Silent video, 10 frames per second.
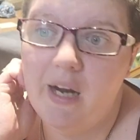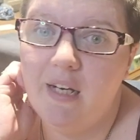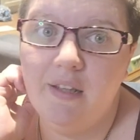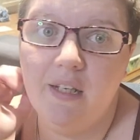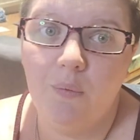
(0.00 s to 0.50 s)

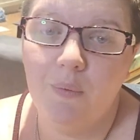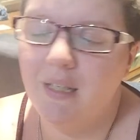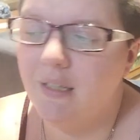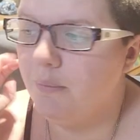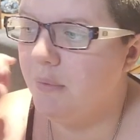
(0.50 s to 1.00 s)
anything
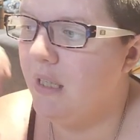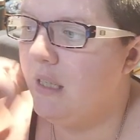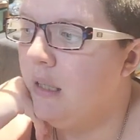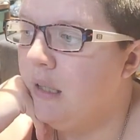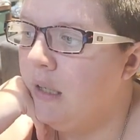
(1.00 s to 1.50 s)

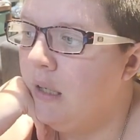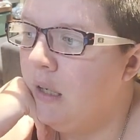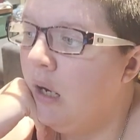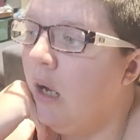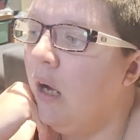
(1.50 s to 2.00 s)
randomly.
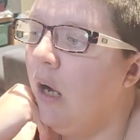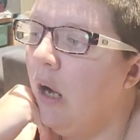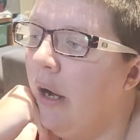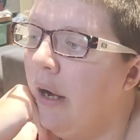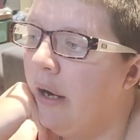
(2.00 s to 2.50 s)

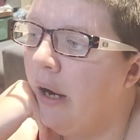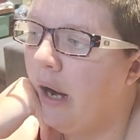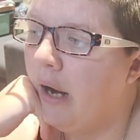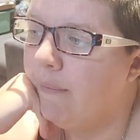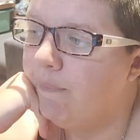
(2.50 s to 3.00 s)

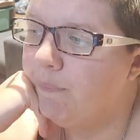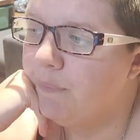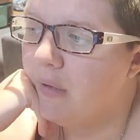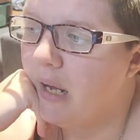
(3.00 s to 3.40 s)
The